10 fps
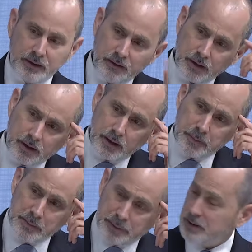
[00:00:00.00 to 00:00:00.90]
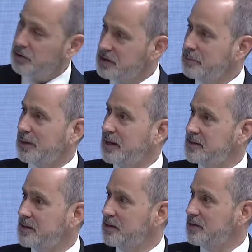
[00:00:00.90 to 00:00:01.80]
Okay, am I using
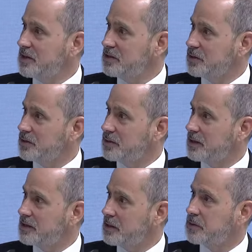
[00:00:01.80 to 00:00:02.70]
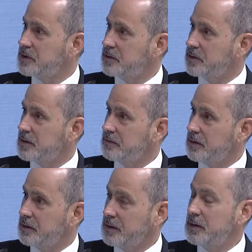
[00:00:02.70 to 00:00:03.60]
plastic utensils, et cetera, et cetera, et cetera.
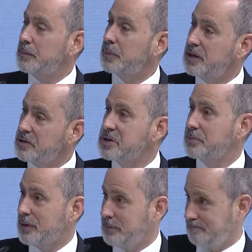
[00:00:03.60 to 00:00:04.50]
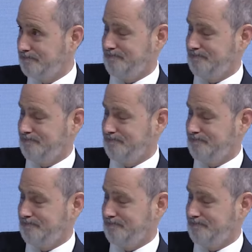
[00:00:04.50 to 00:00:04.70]
But here's the problem.